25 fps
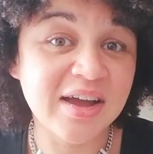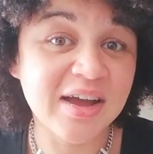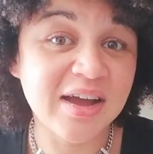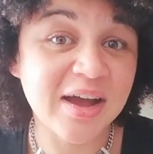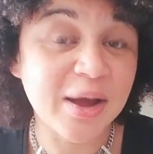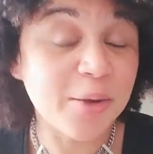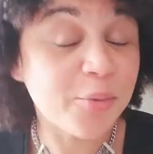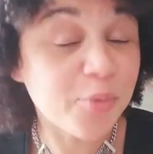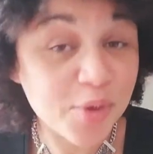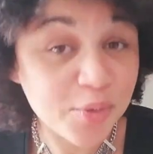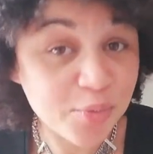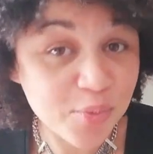
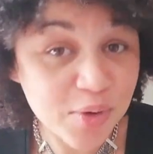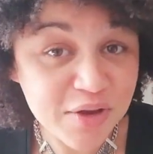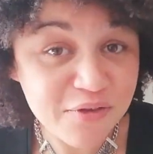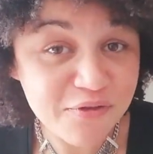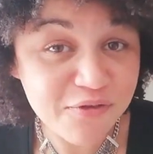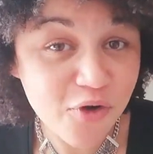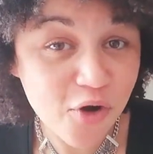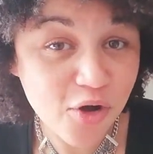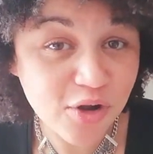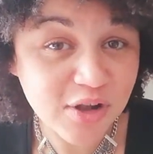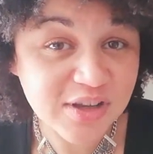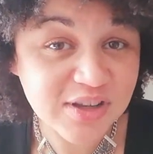And when we
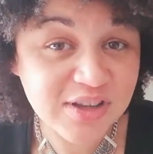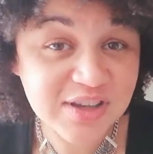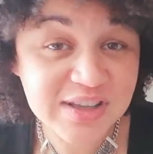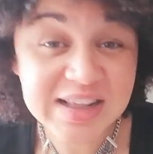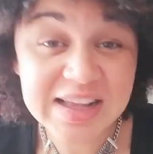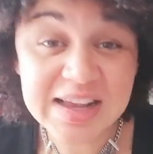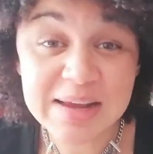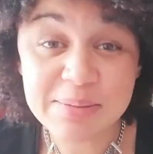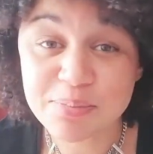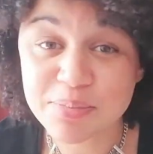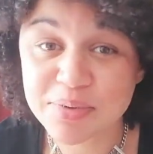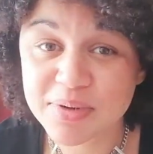fall
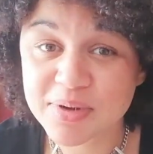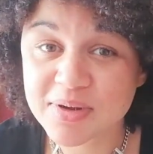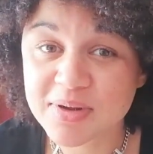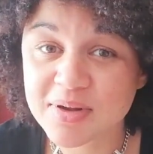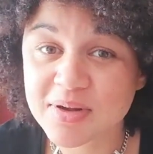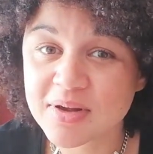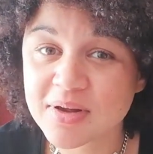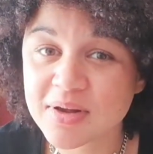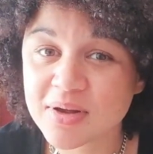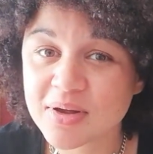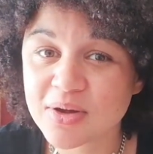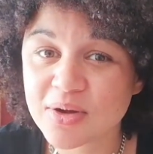asleep,
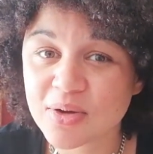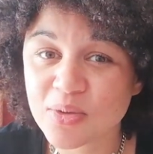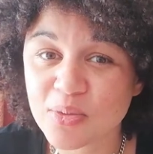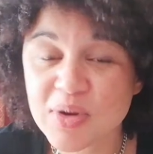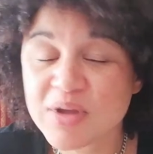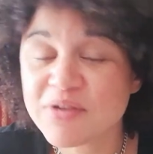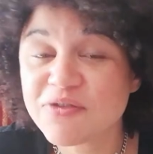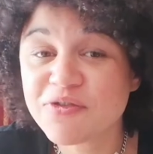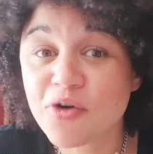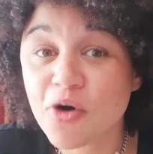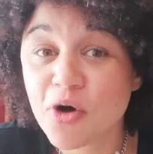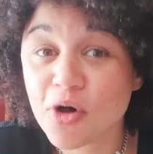we
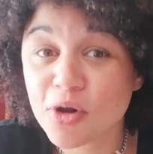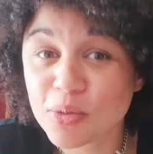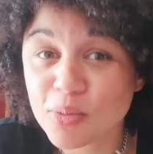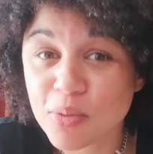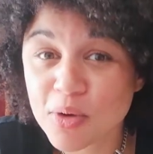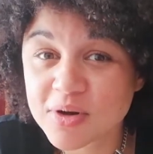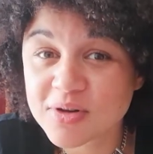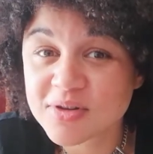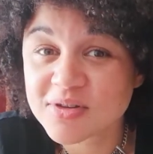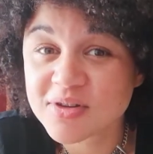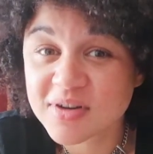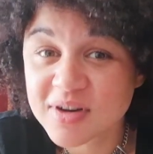fall
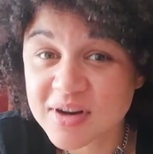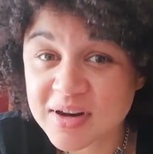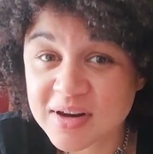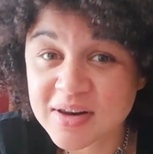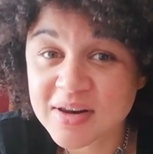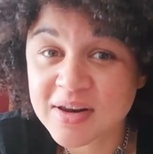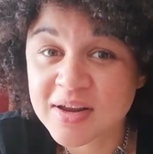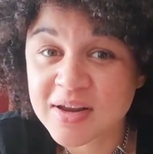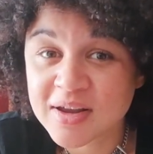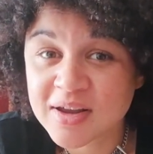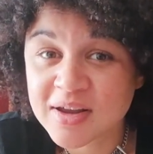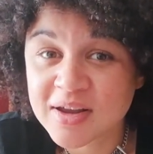
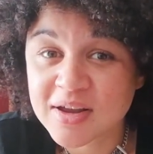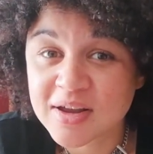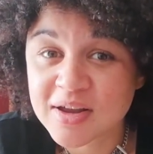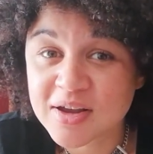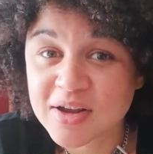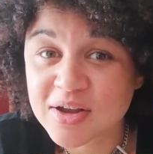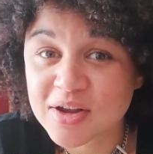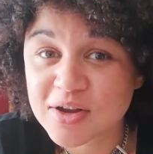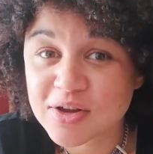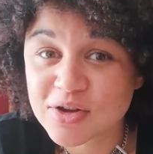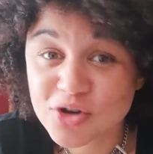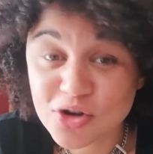wondering
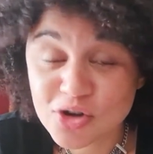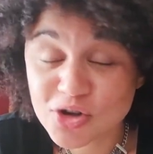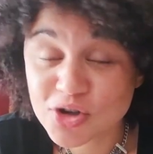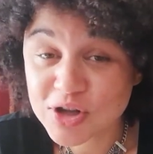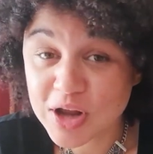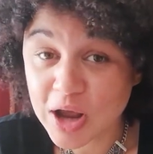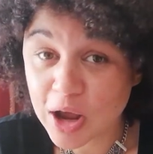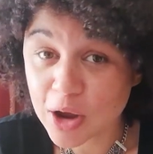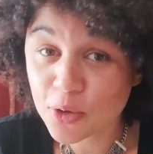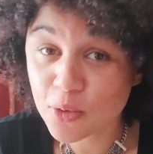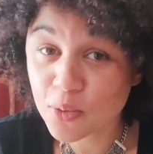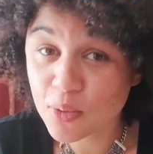just
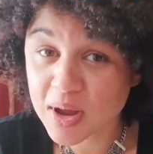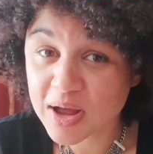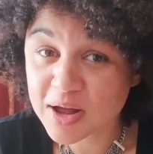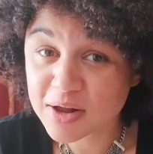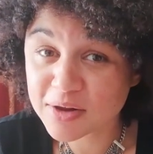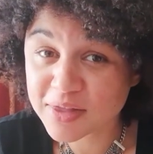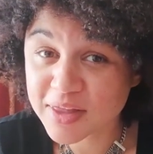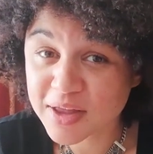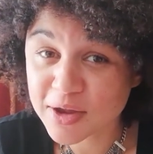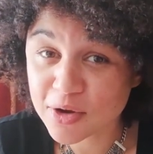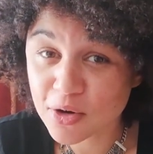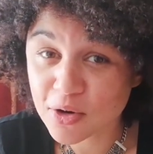how well
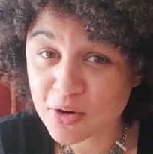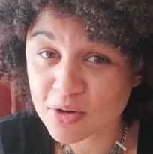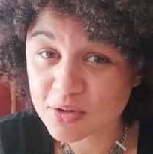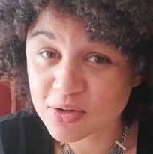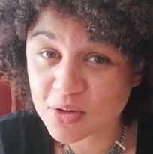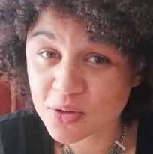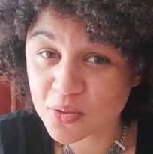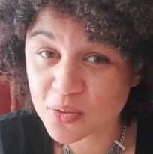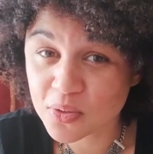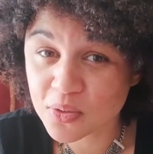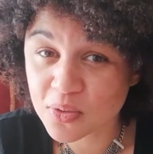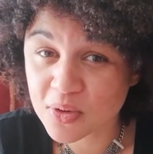they all
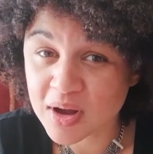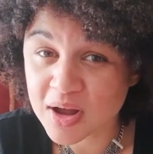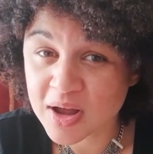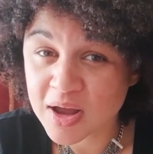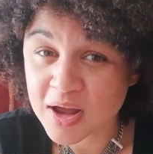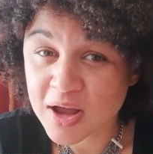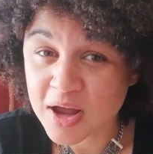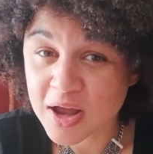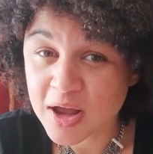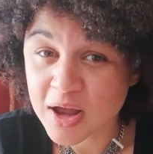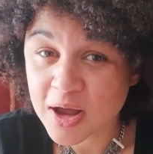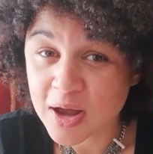know
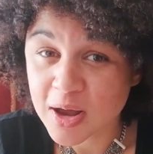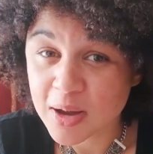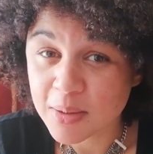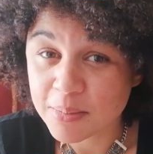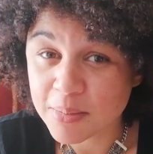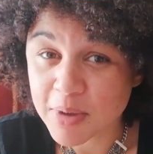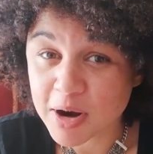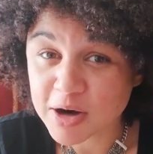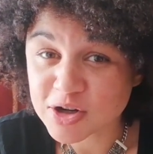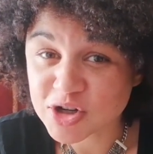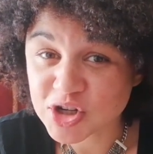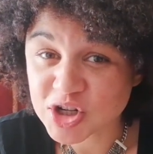
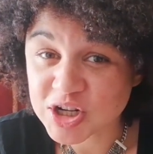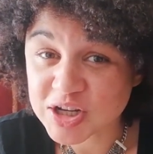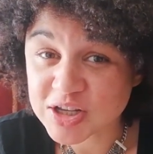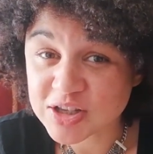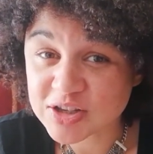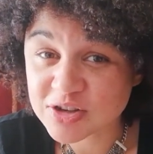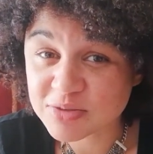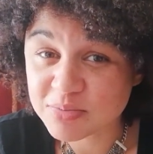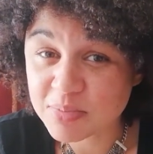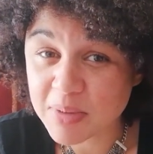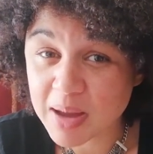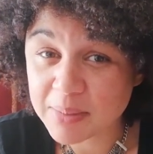
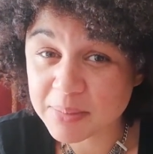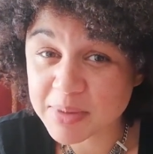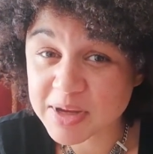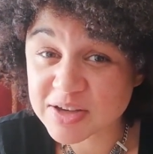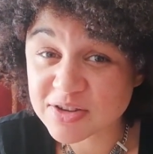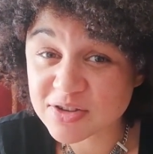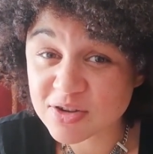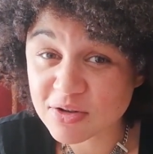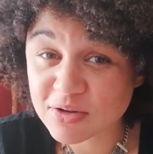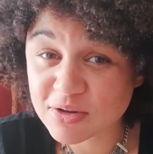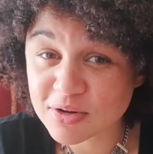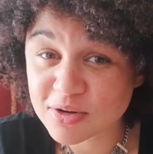Marcine's
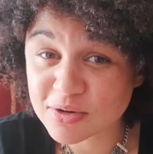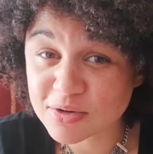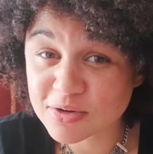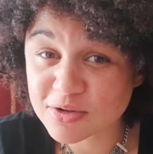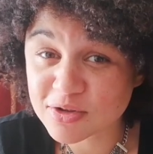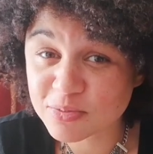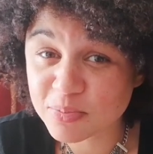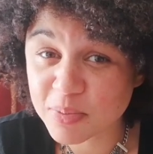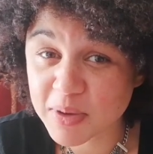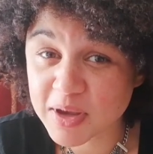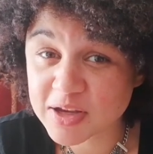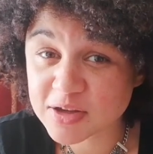mammy's
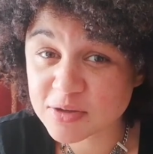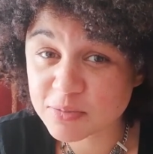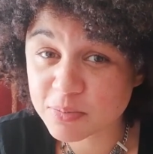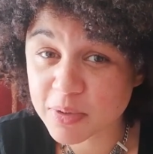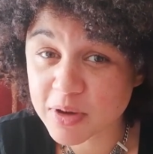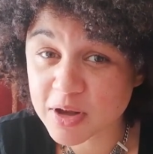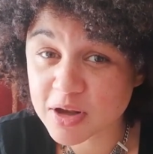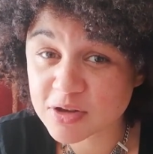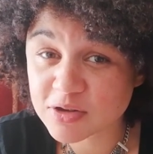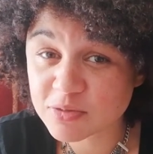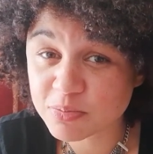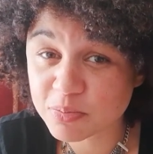uncle's best
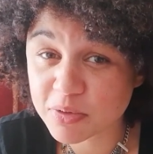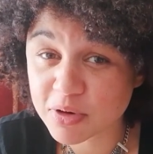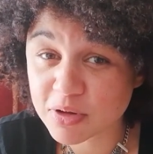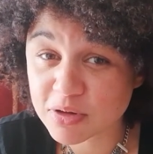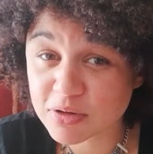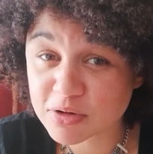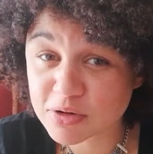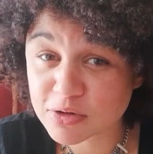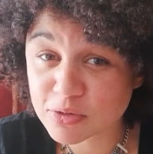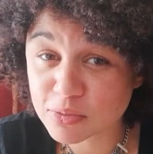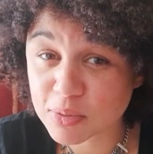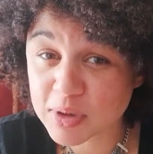pal's
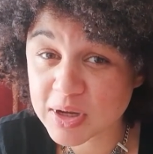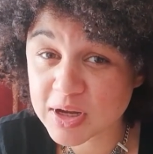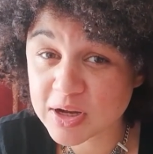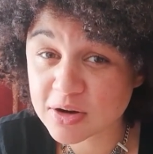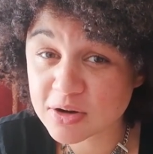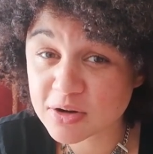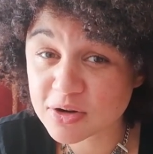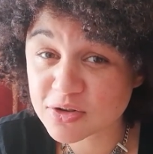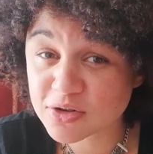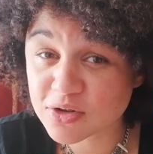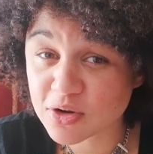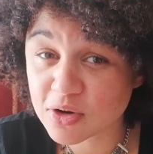brother's wee
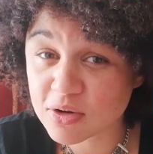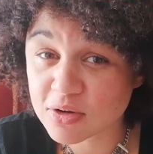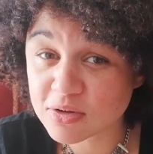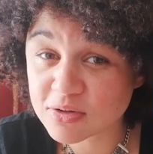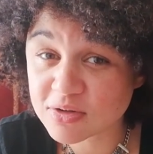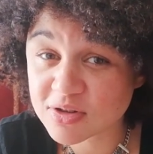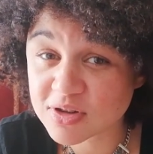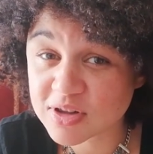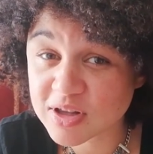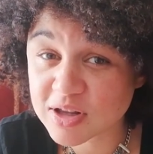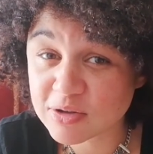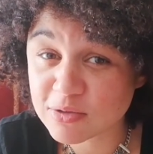girl's
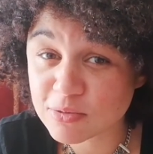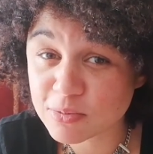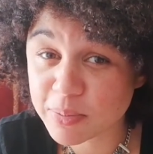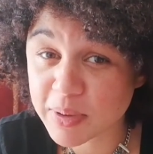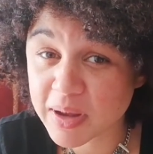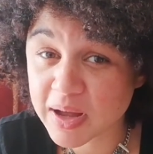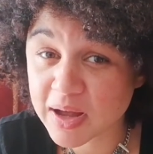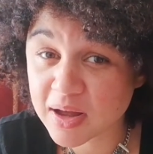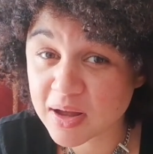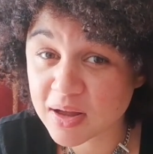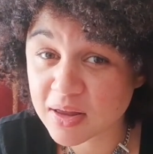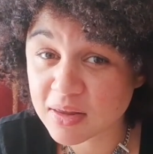
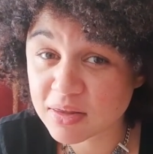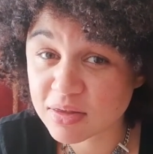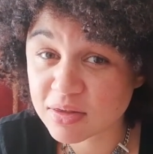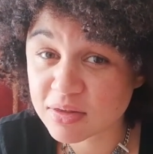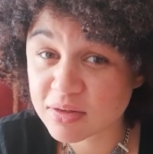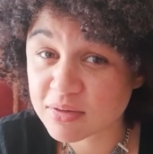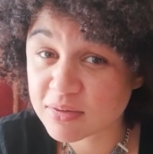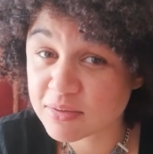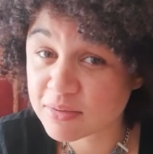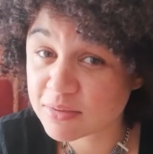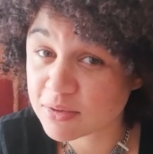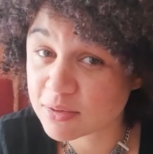osteopath
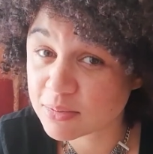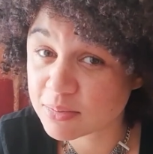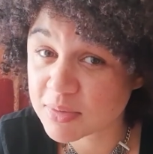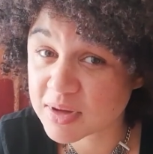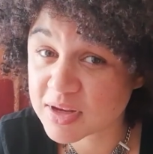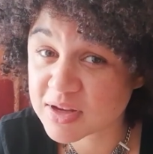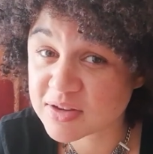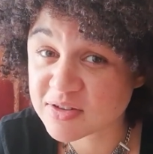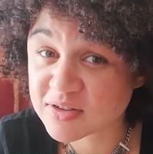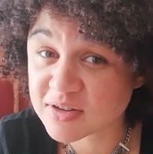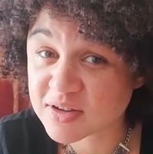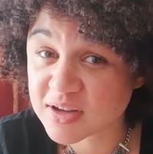from
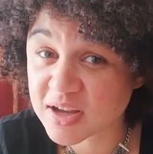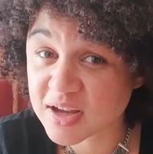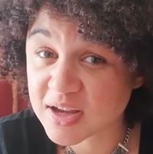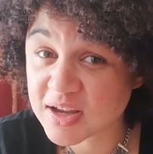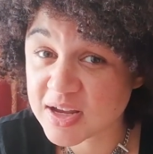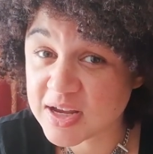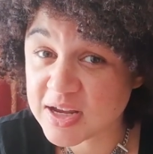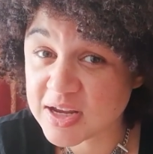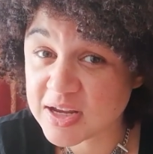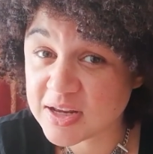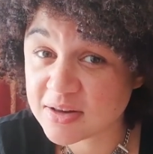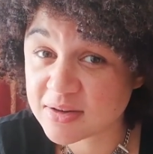
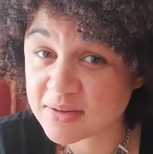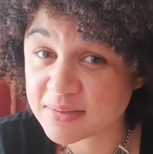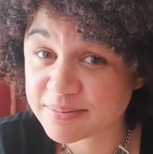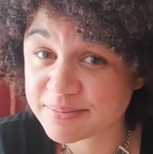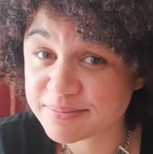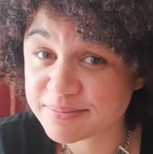Iskaheen.